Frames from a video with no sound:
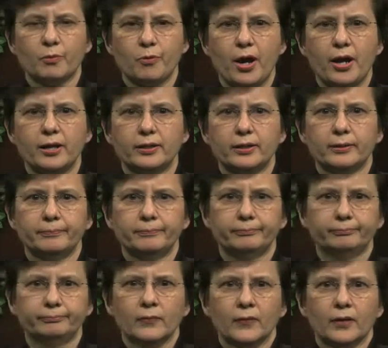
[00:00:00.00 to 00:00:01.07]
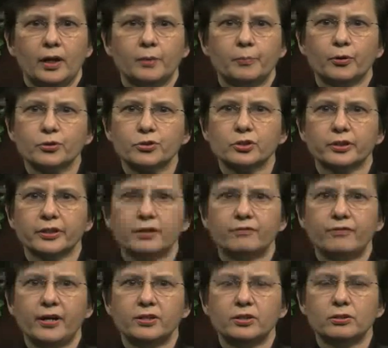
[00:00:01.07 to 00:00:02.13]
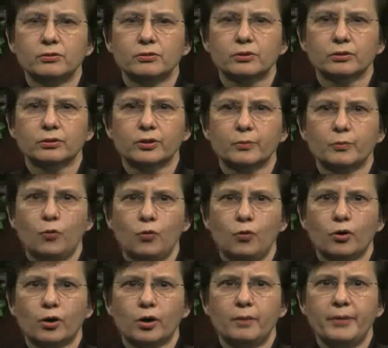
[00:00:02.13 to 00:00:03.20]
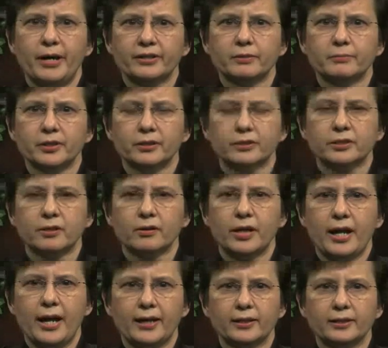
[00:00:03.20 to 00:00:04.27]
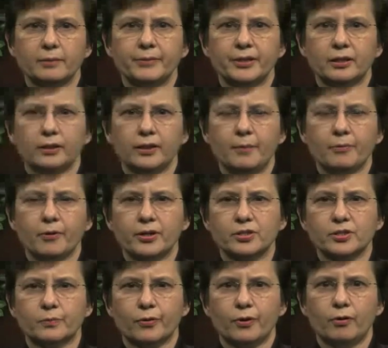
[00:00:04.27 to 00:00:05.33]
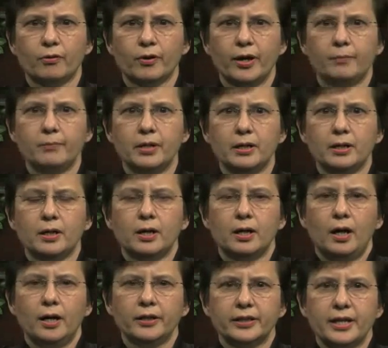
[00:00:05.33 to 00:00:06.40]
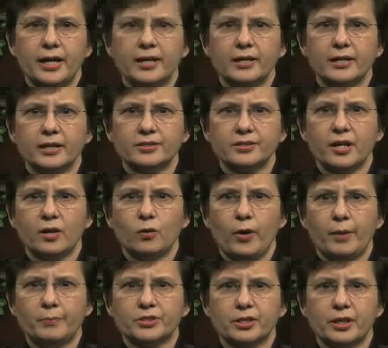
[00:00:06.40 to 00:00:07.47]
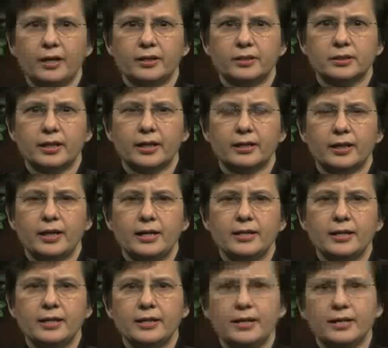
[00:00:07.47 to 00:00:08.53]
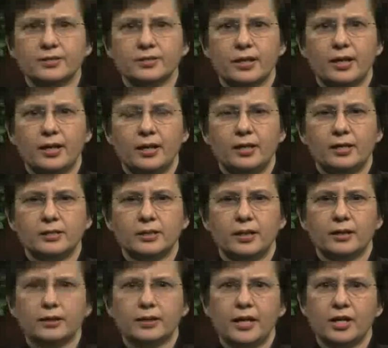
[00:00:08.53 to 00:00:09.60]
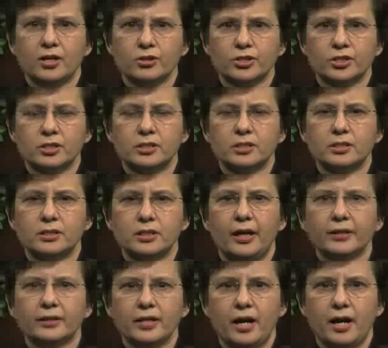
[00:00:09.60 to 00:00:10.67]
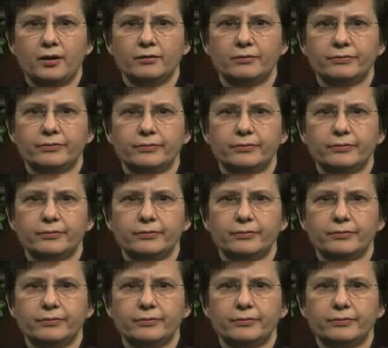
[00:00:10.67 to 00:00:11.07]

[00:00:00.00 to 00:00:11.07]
break. I personally invite you to learn more about the Military Academic Collaboration Program on the N N S A website at N N S A dot energy dot gov.